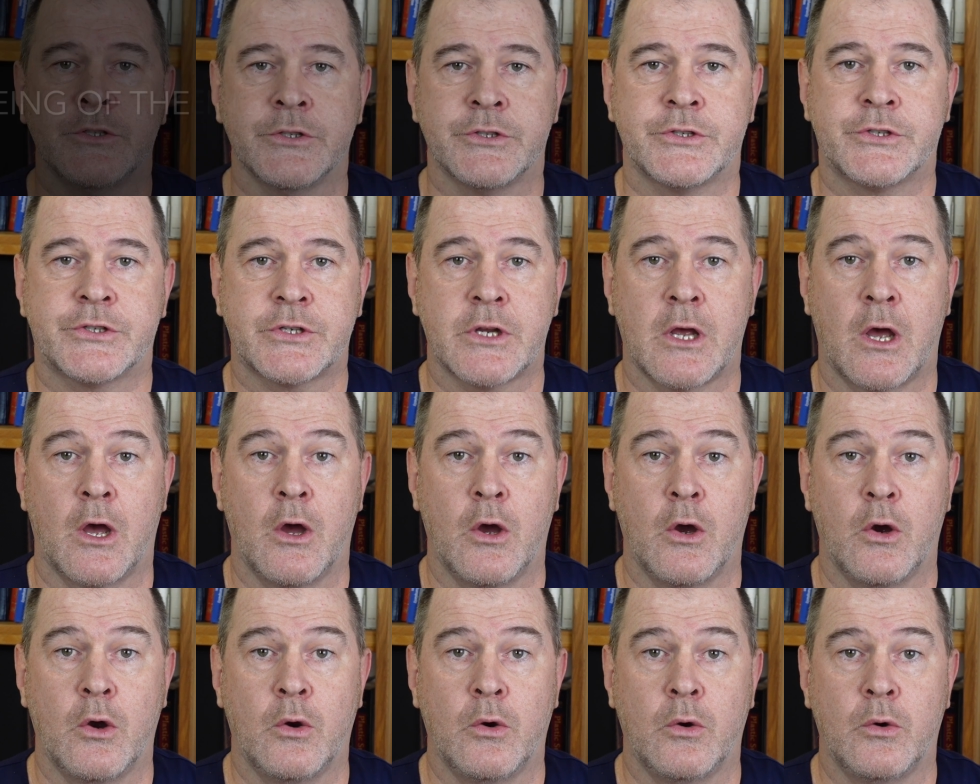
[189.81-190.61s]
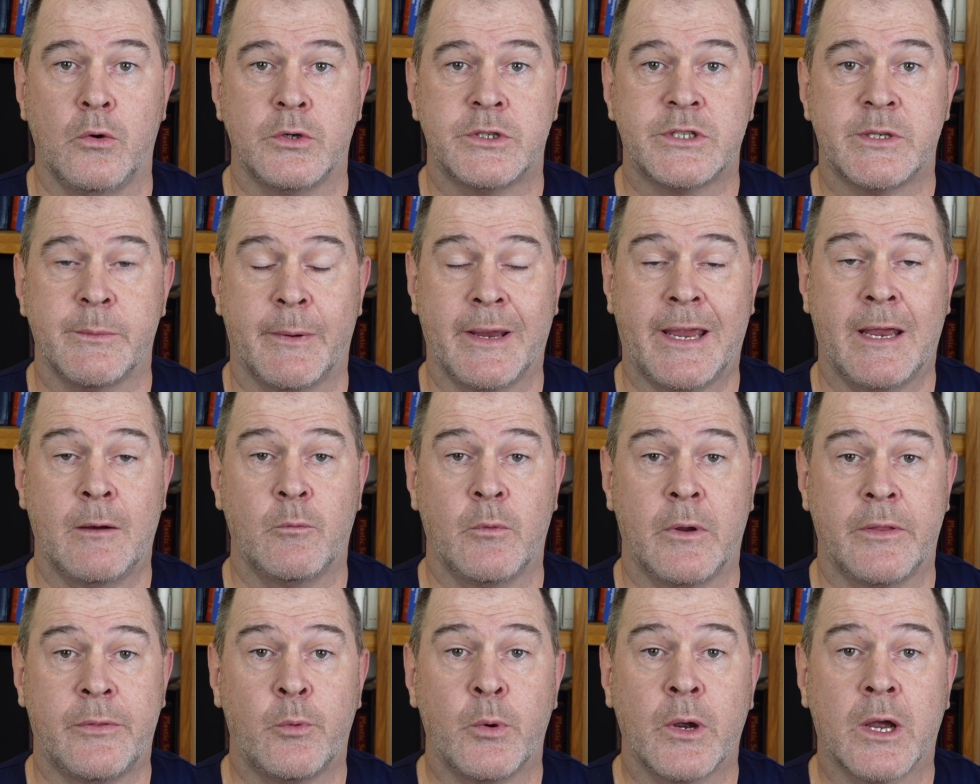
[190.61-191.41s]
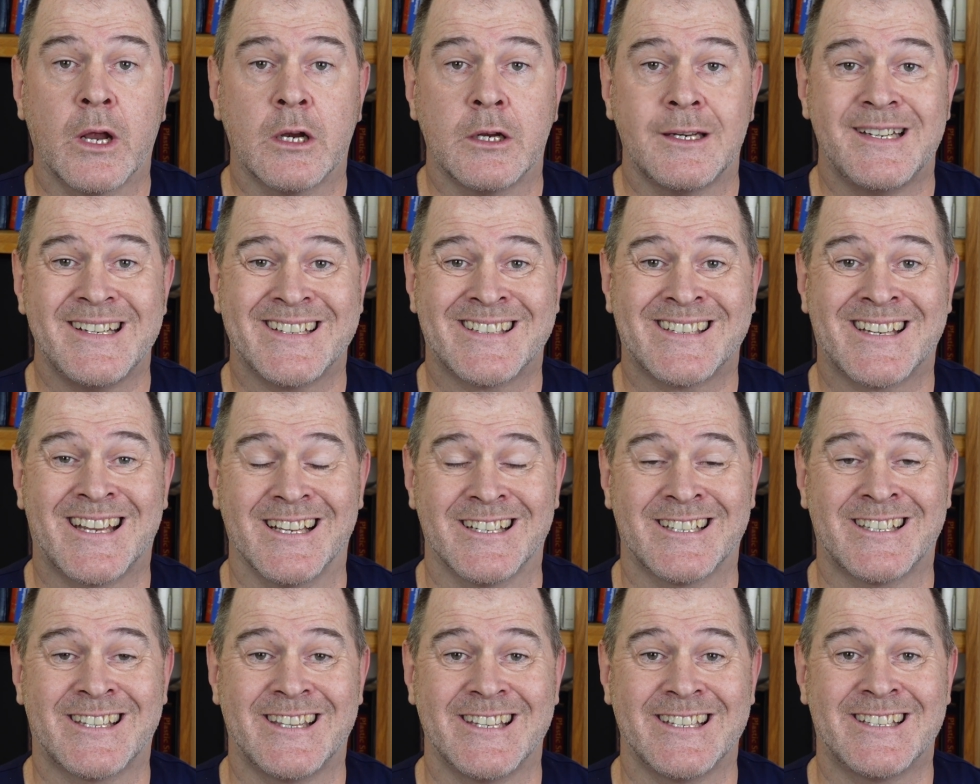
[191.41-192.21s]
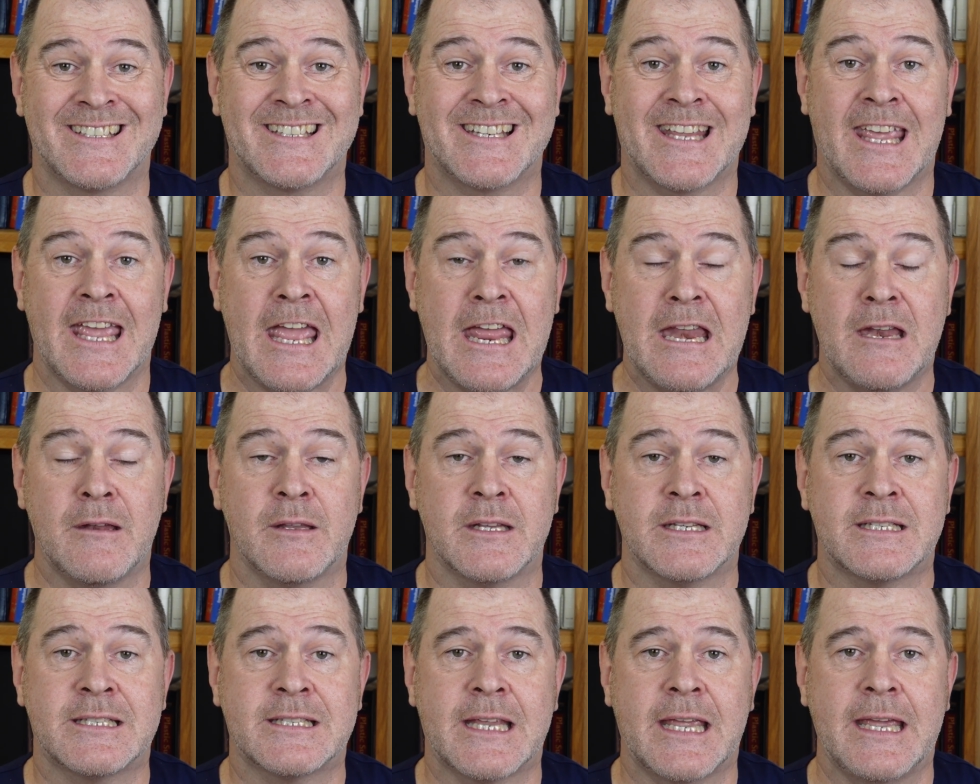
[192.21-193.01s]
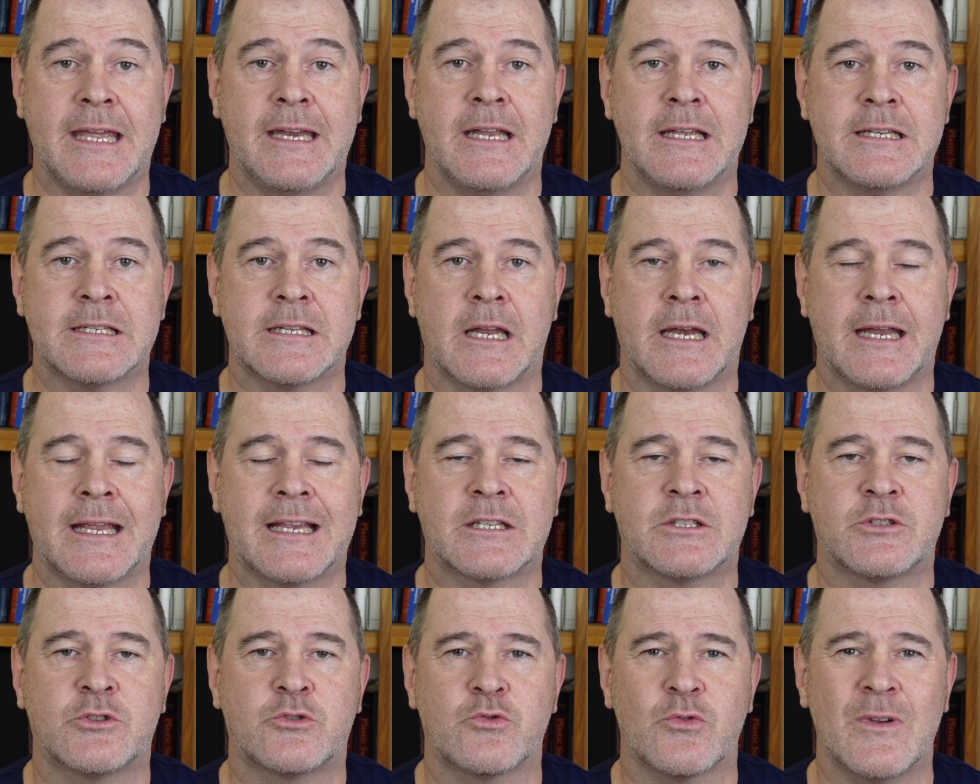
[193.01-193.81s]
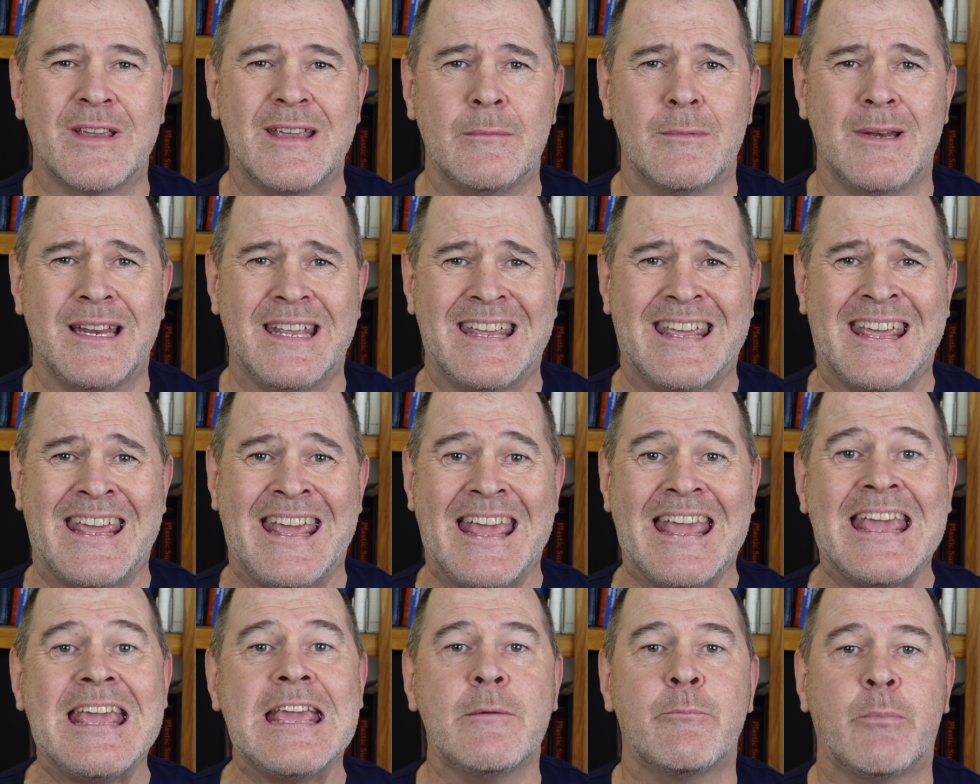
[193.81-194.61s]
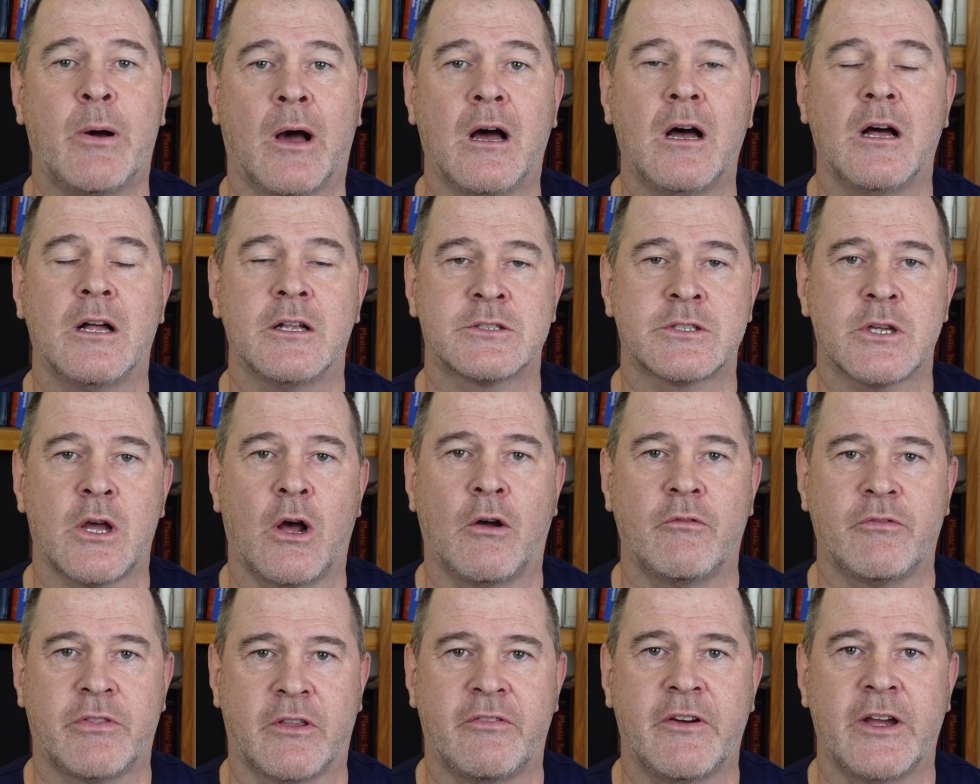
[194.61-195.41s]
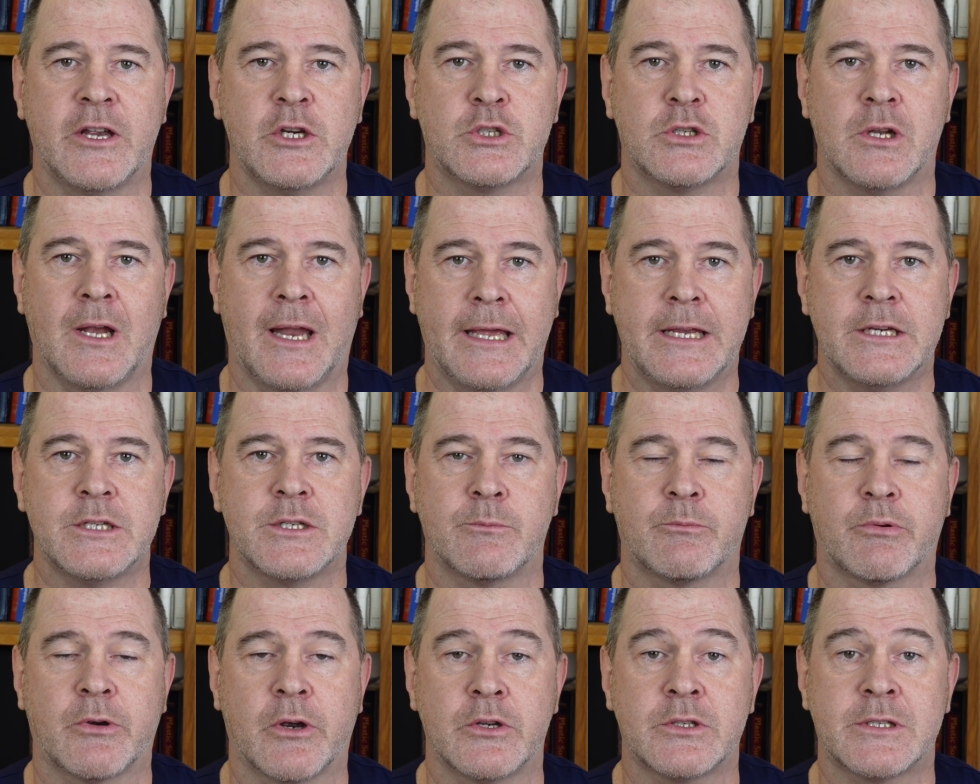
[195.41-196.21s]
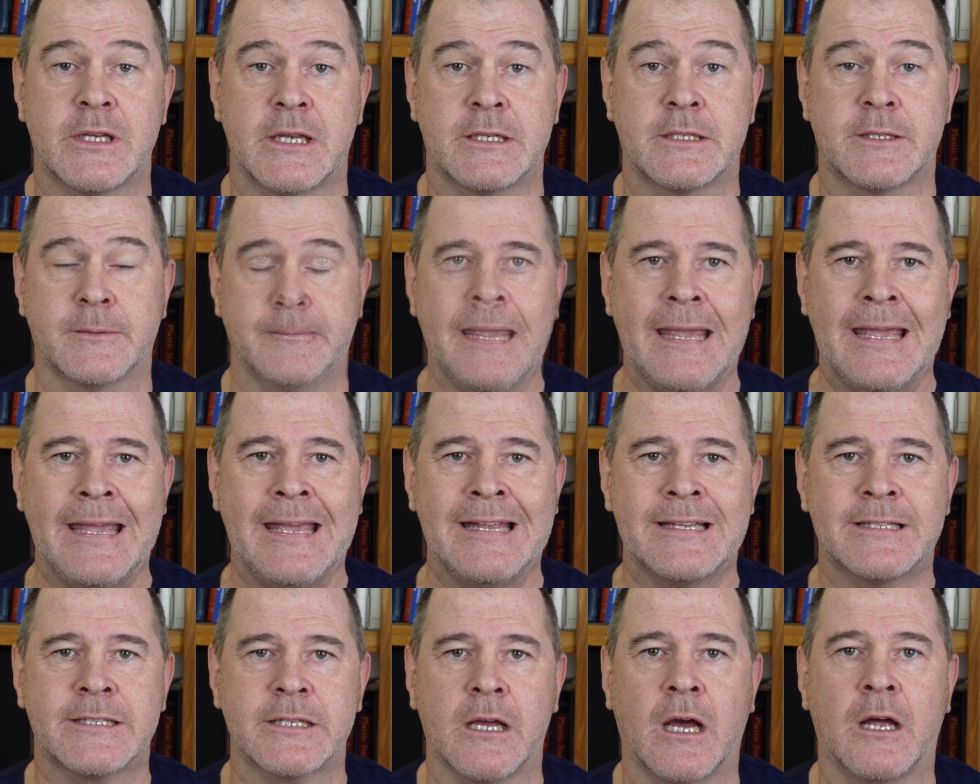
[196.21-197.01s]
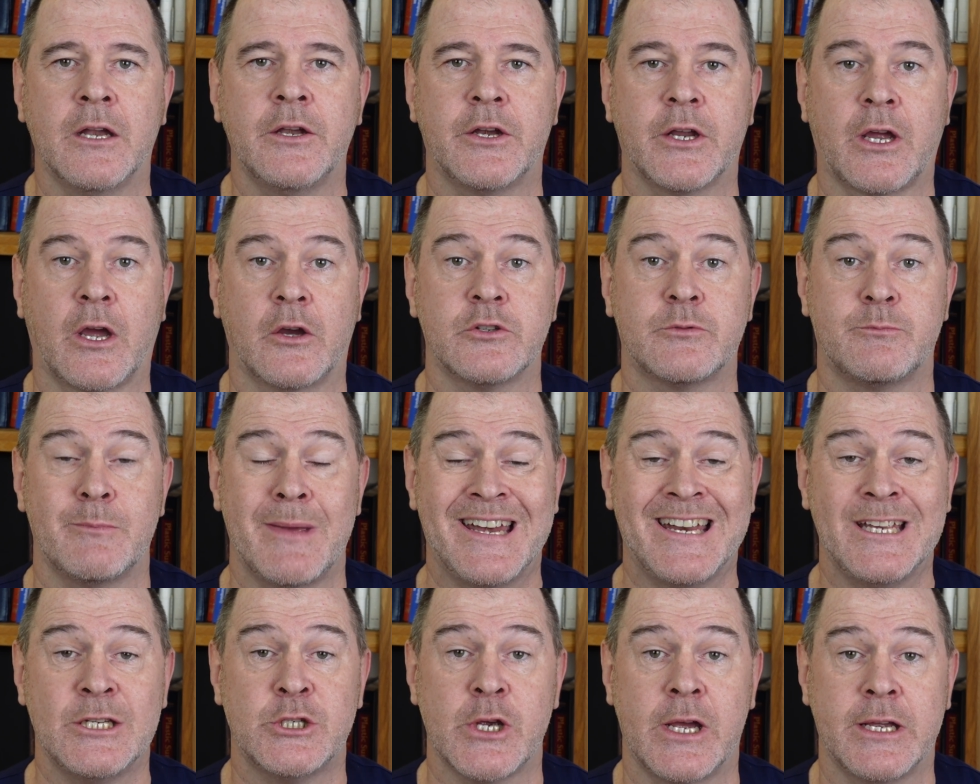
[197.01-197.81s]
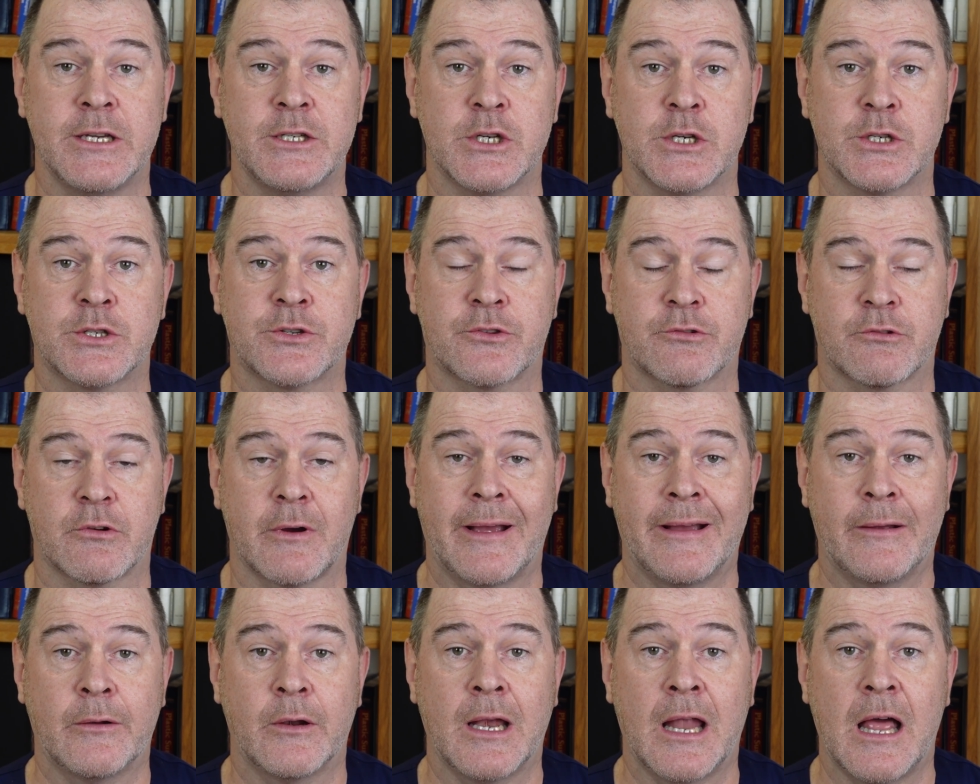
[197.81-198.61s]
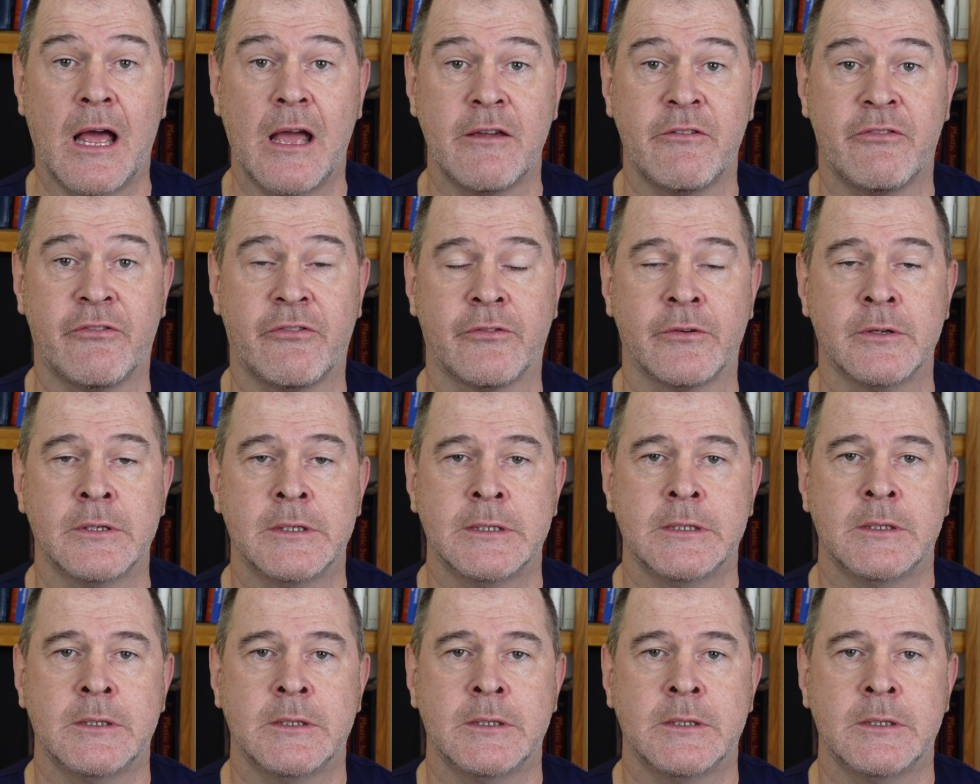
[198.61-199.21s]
So to begin with, we're going to discuss the skin. The skin is an extremely key part of the facial aging process. It undergoes many changes throughout life.